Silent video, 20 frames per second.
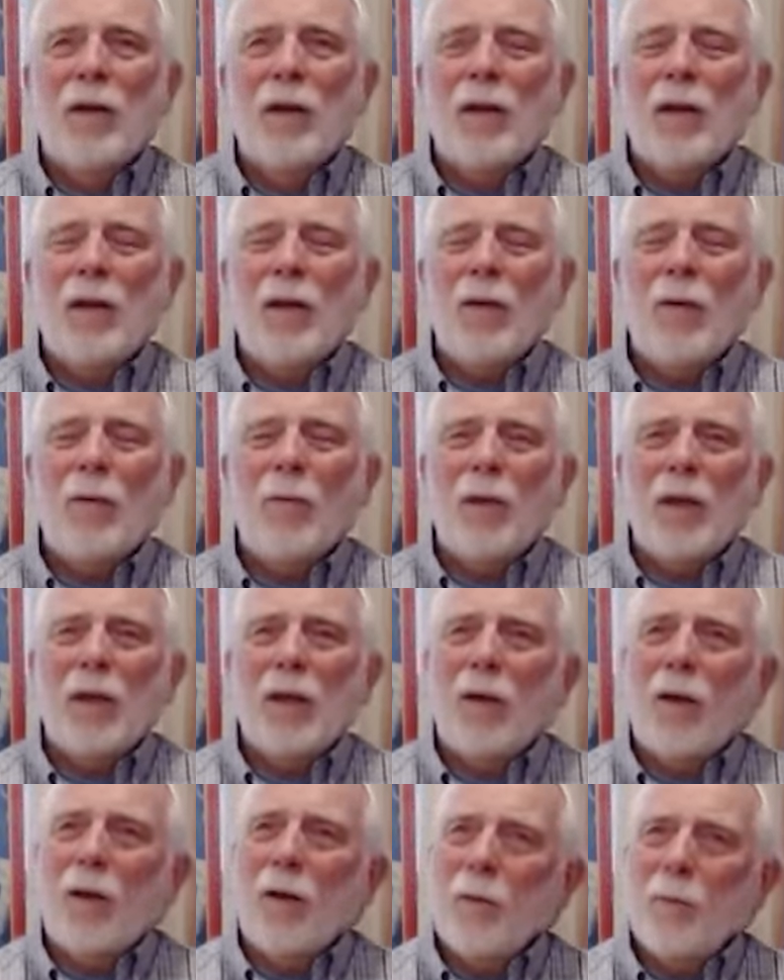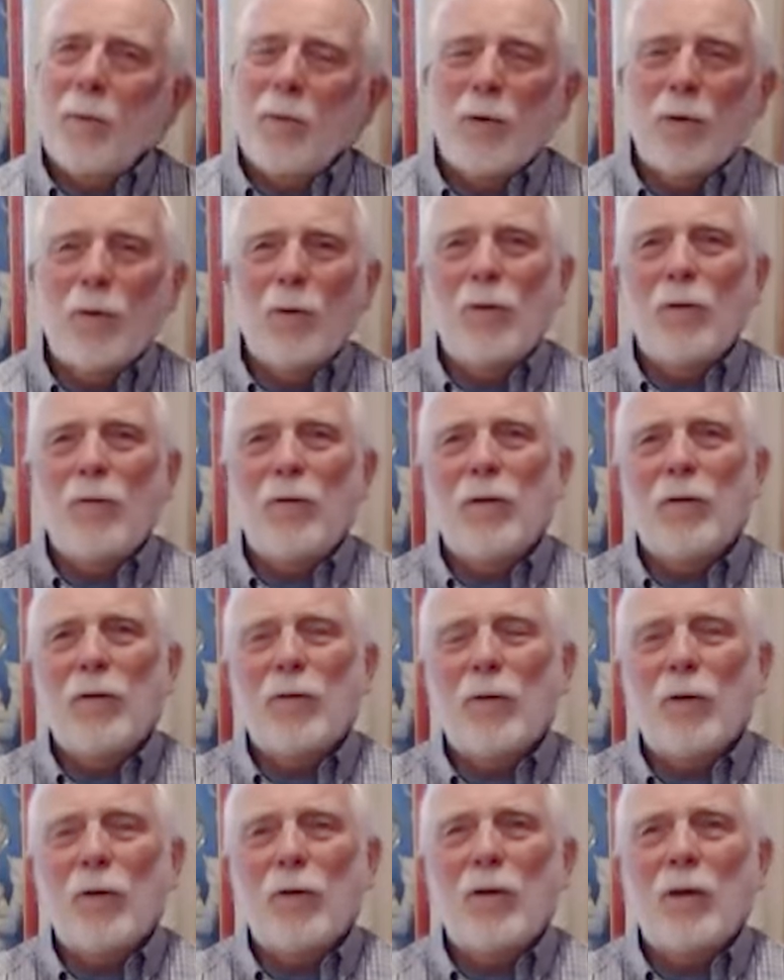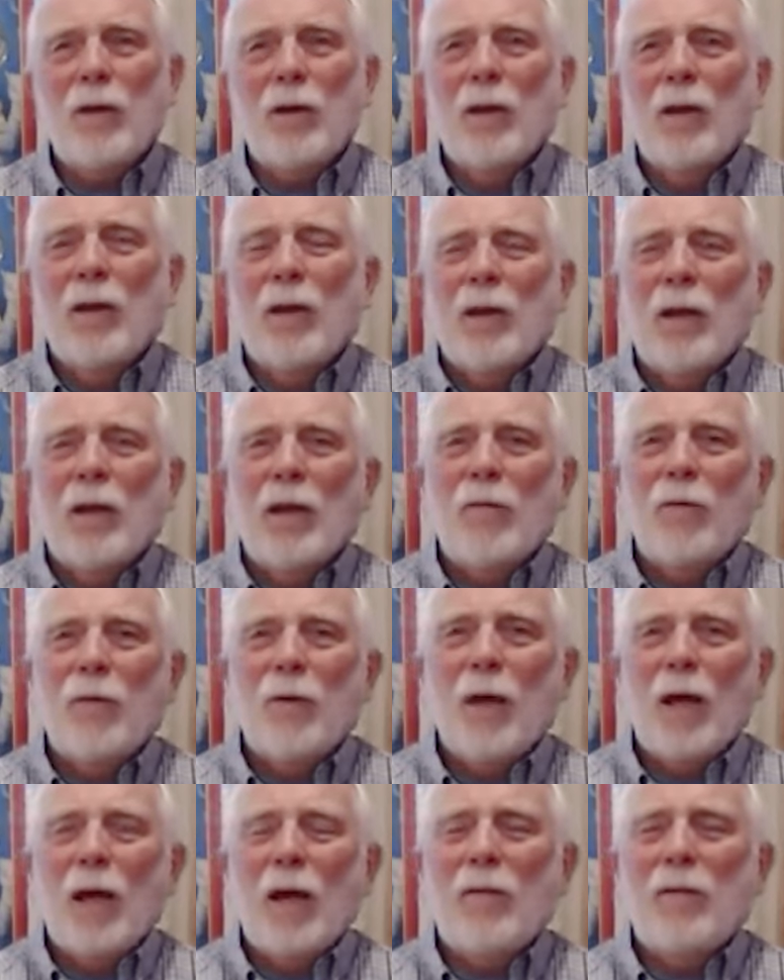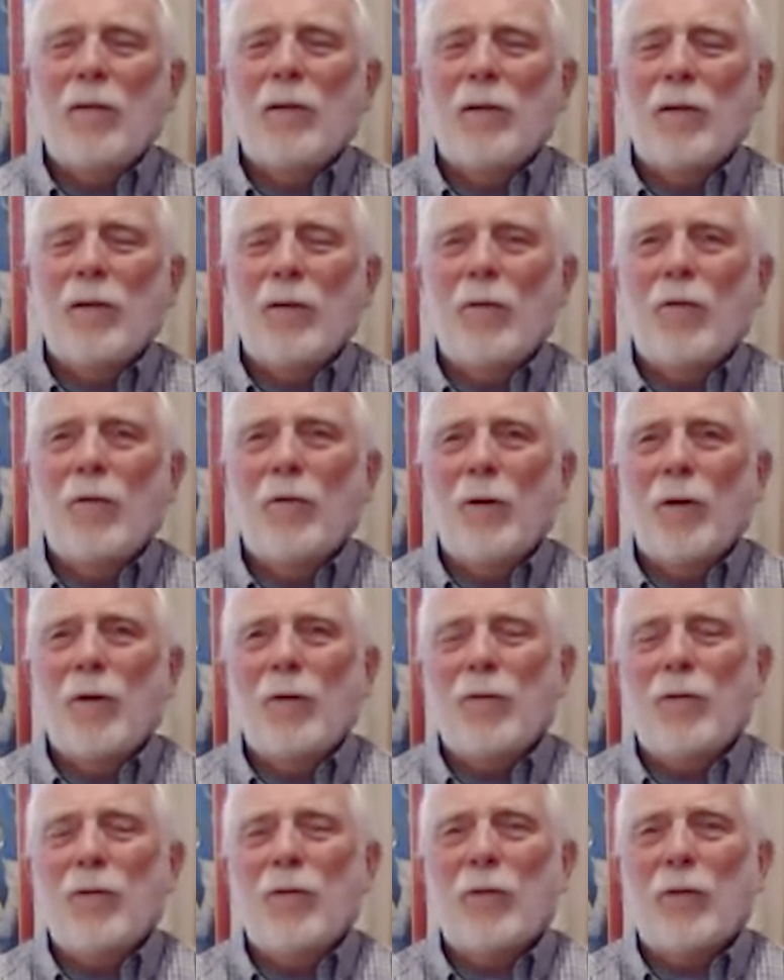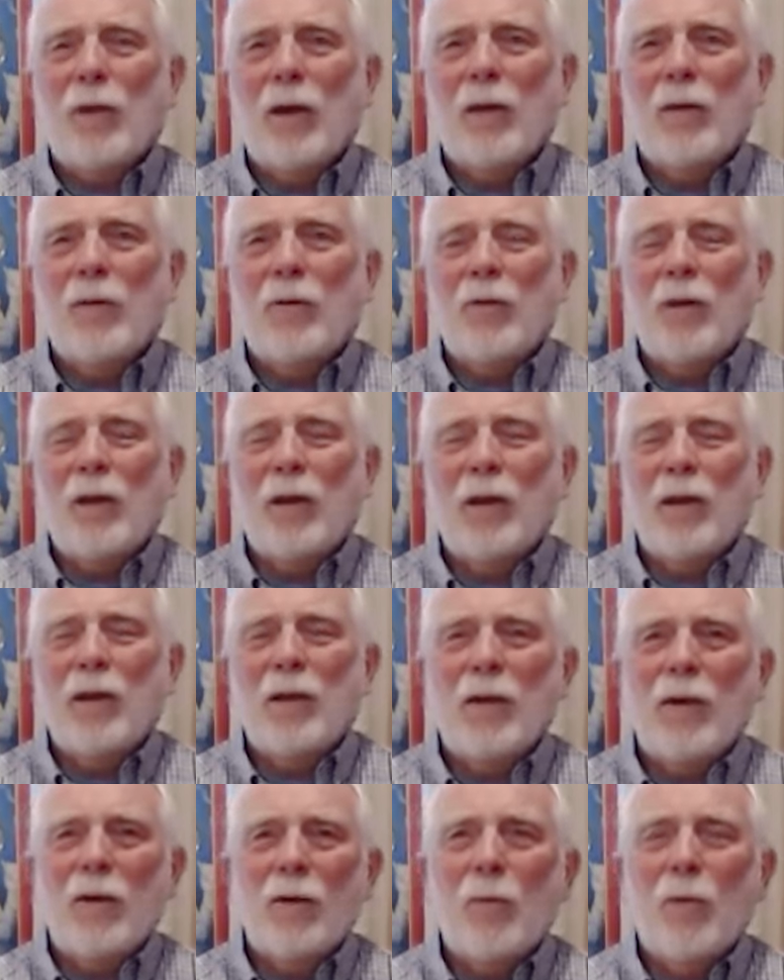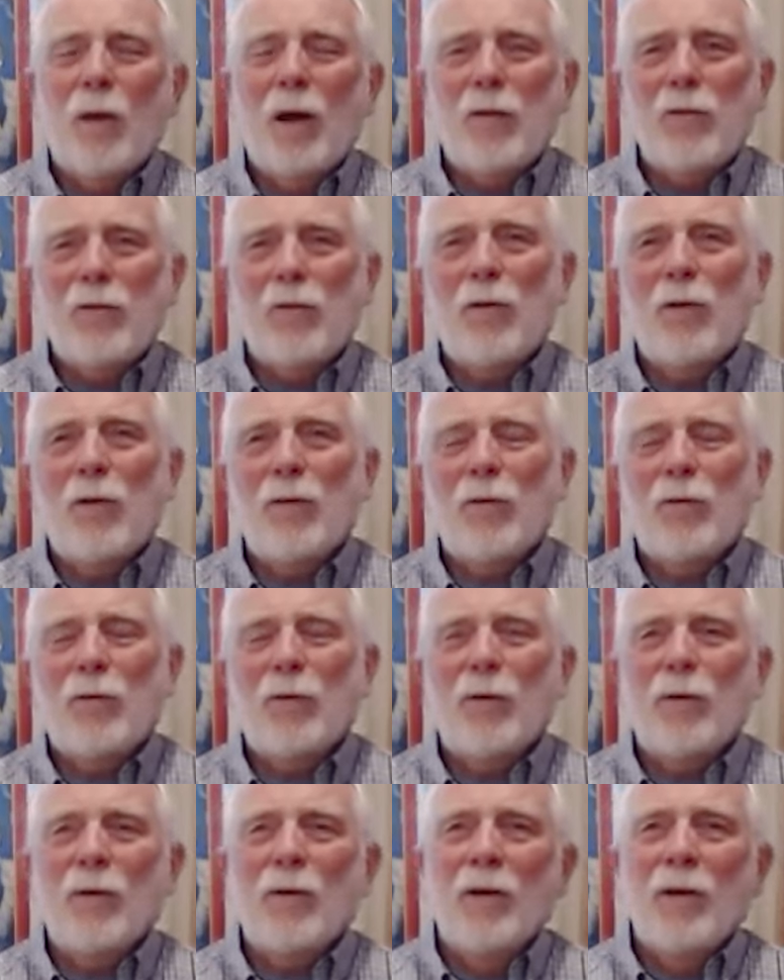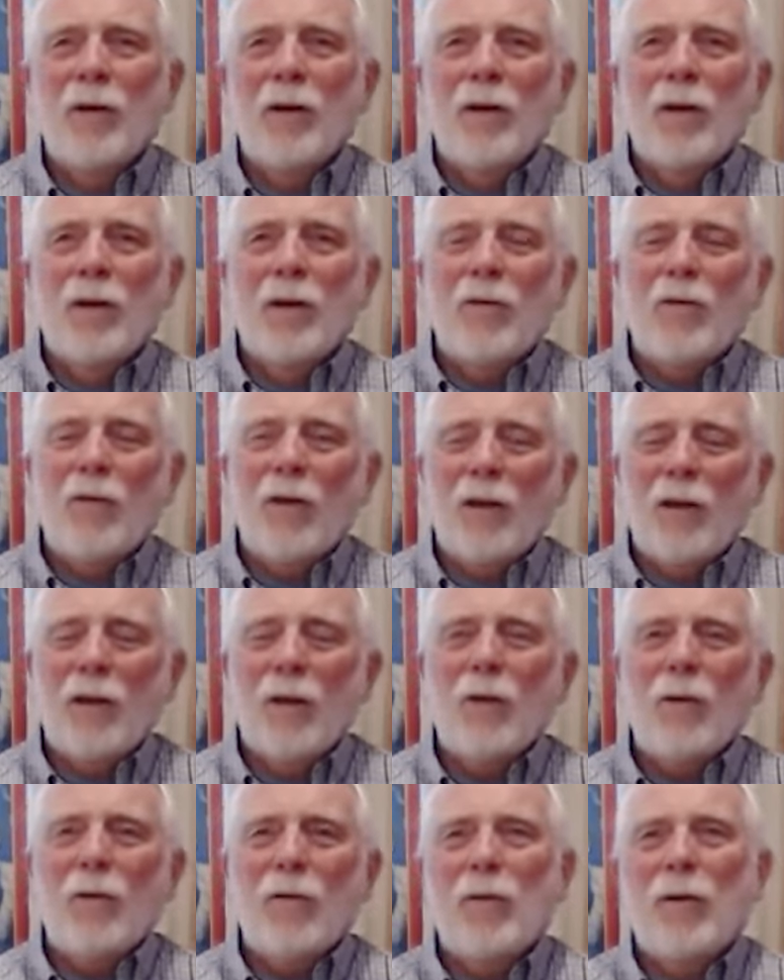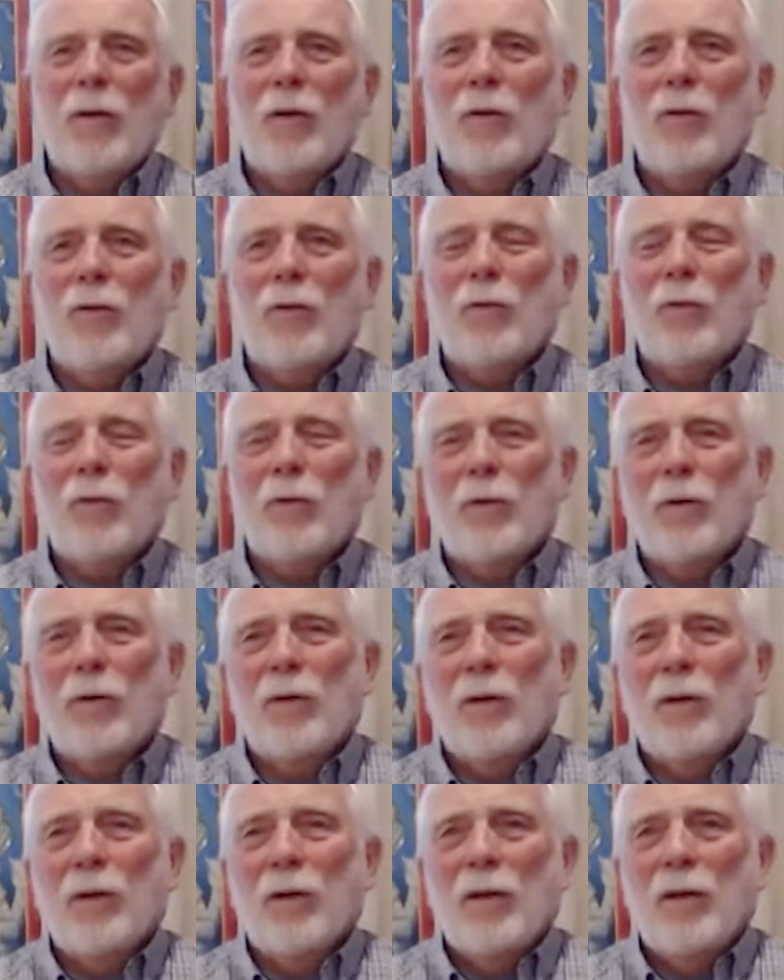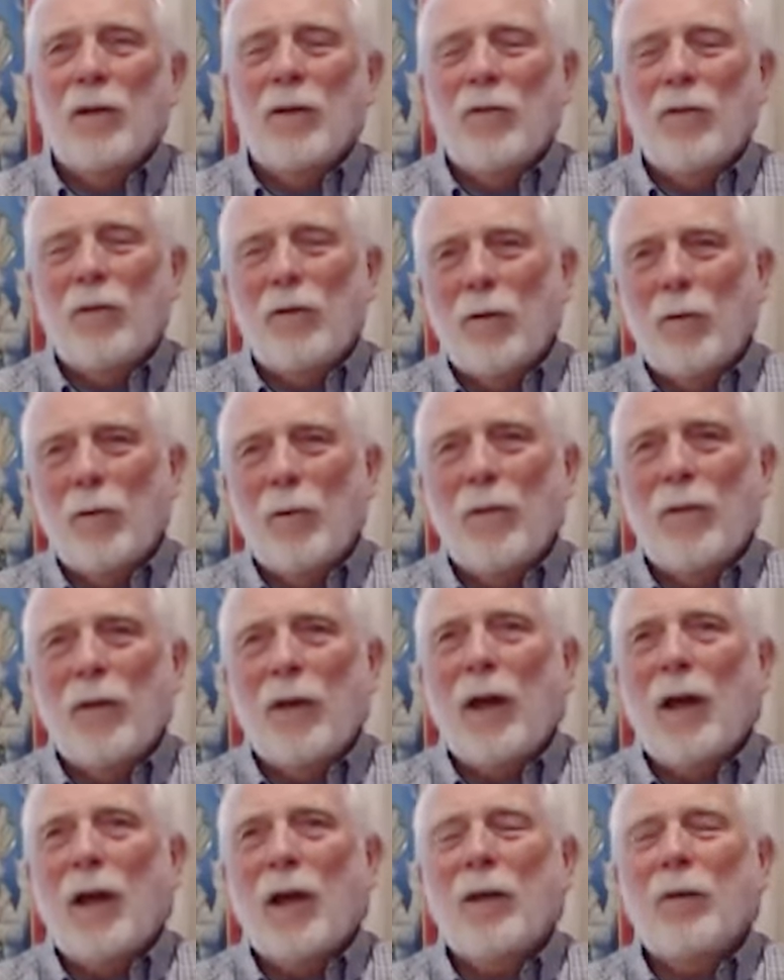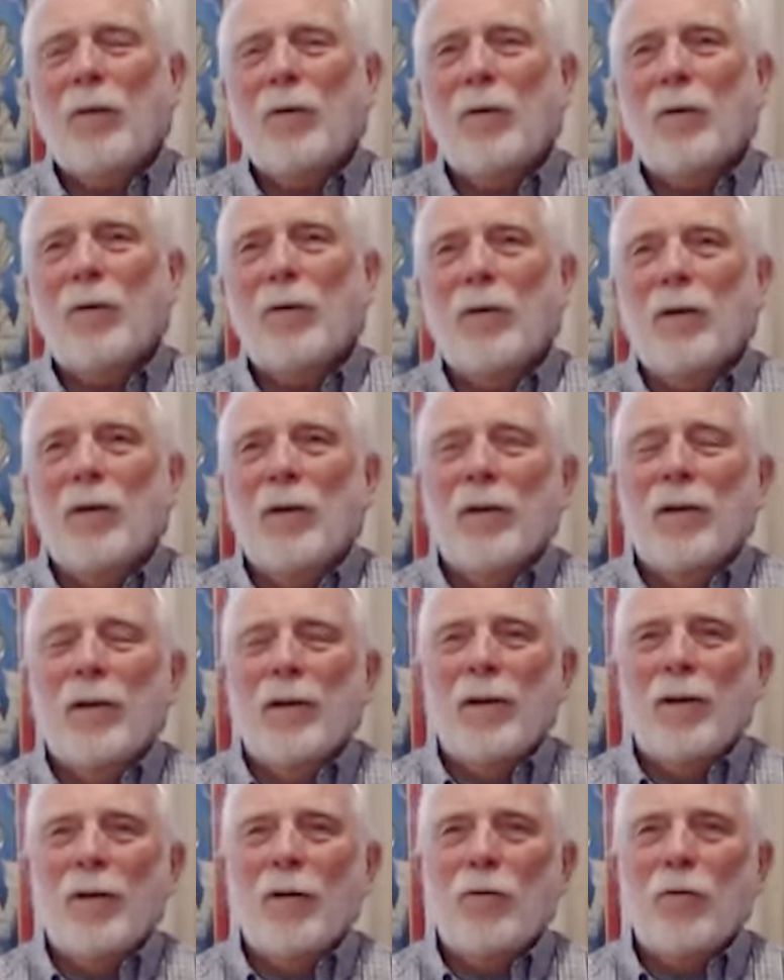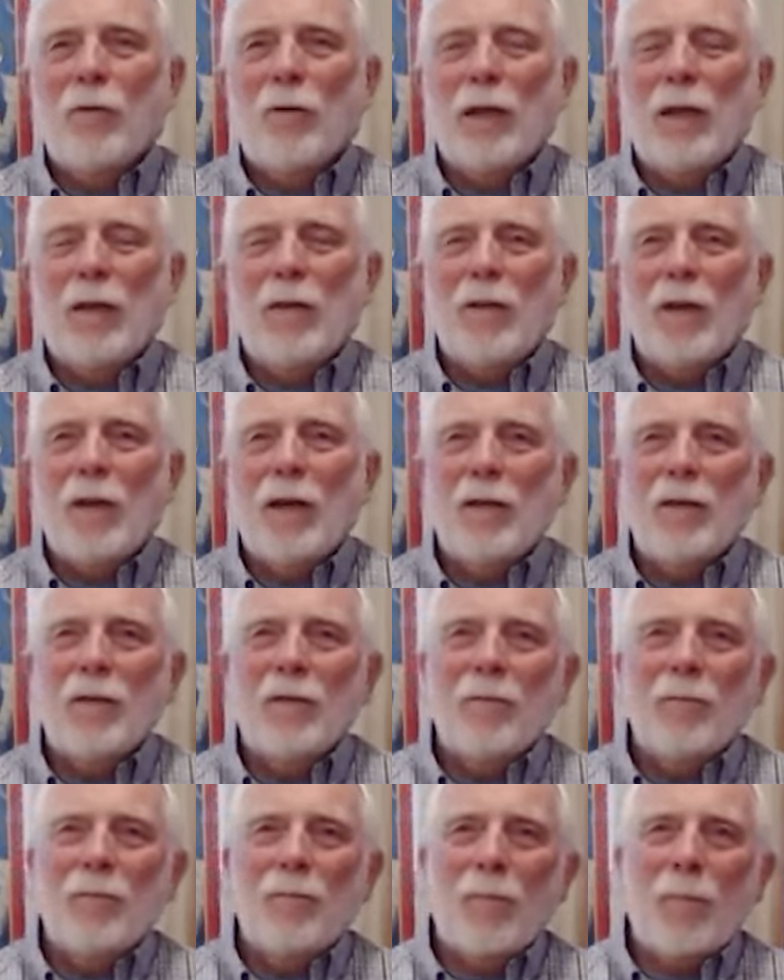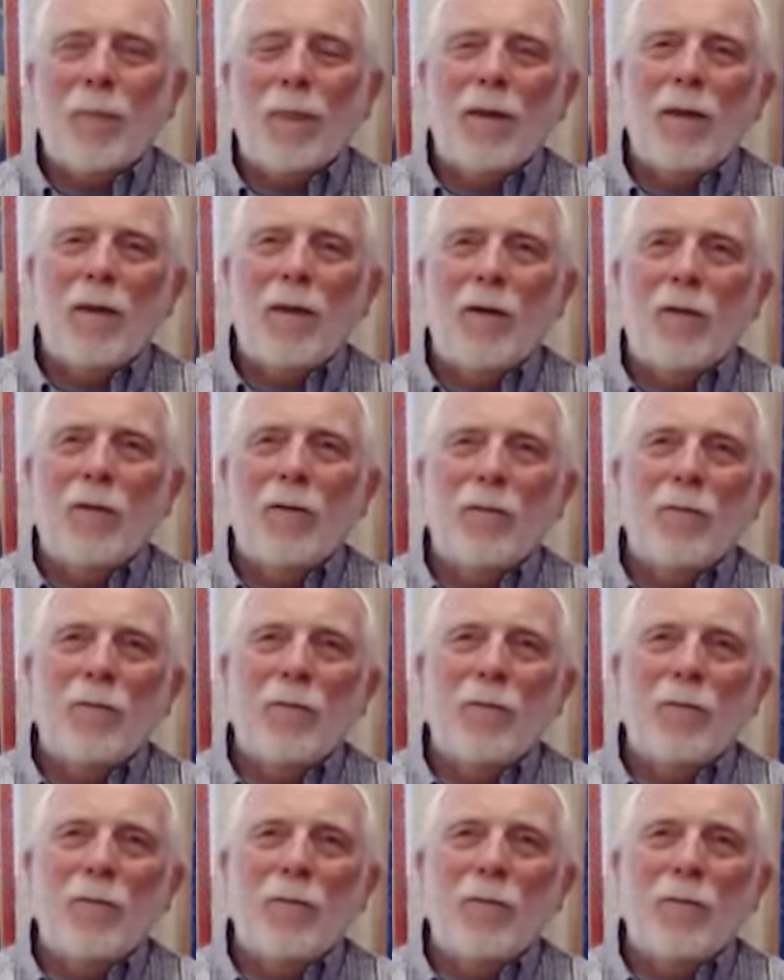You know, we can all improve. And so, you, if you have a little voice inside saying, you know, watch this or take care of this or deal with that or you know, don't eat that, you know,